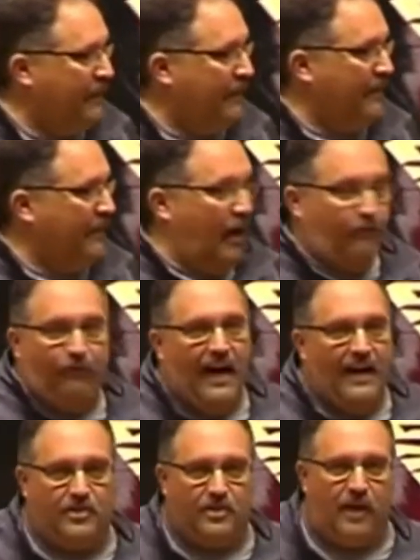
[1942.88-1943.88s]
I'll
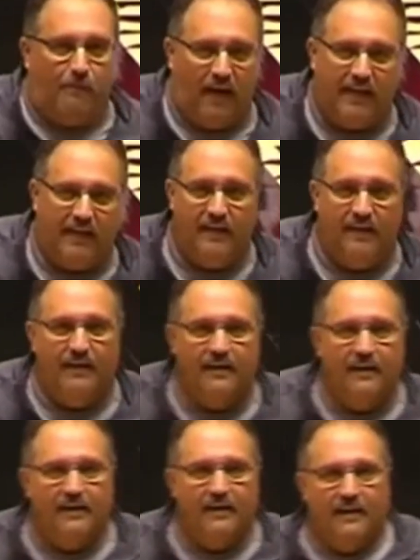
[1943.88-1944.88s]
find somebody,
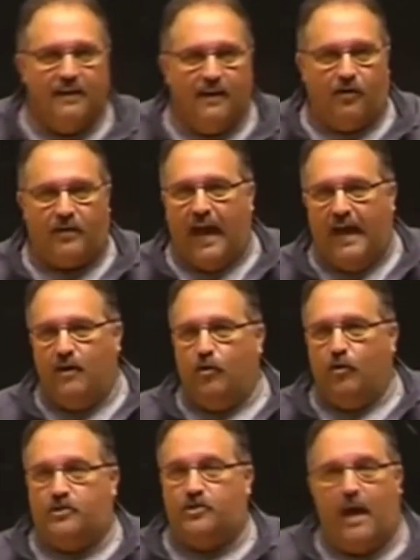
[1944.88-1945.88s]
okay, who
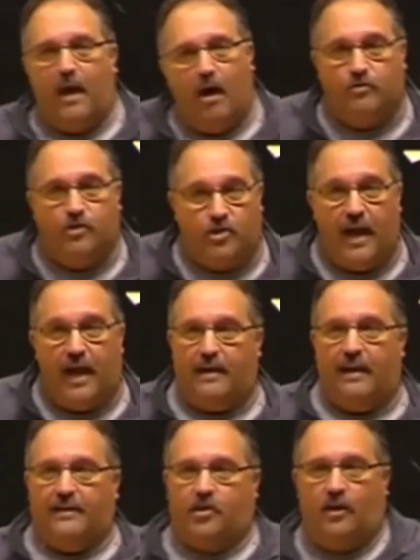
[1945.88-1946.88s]
will say, oh, shit,
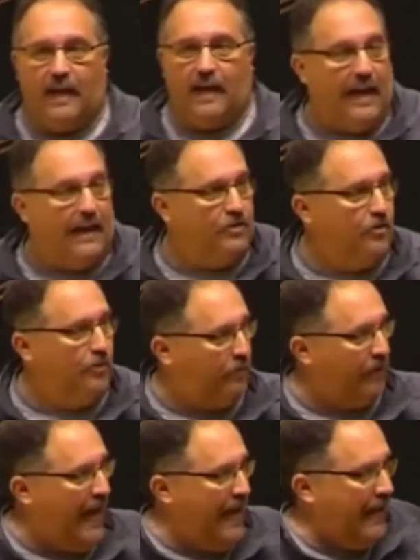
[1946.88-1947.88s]
that's all I got to do to
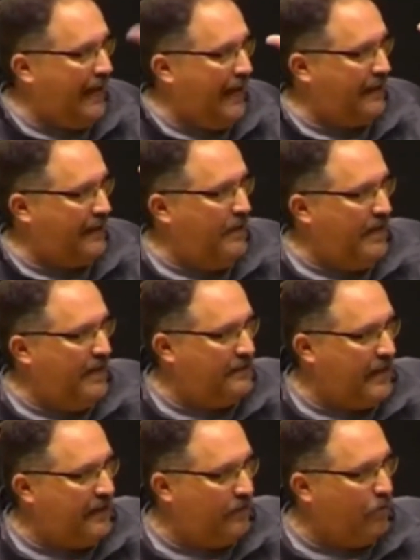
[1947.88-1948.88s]
play? I got to come in and
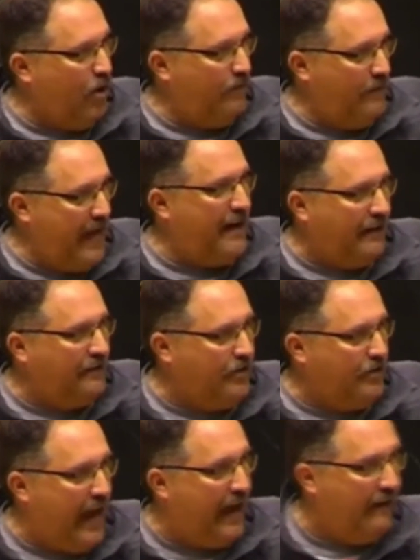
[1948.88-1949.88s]
take the role, man? I'll do
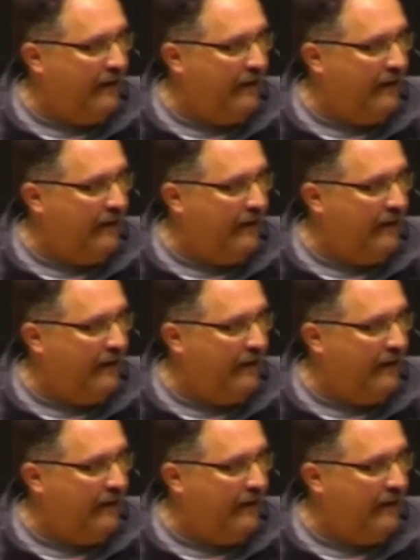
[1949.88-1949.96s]
that.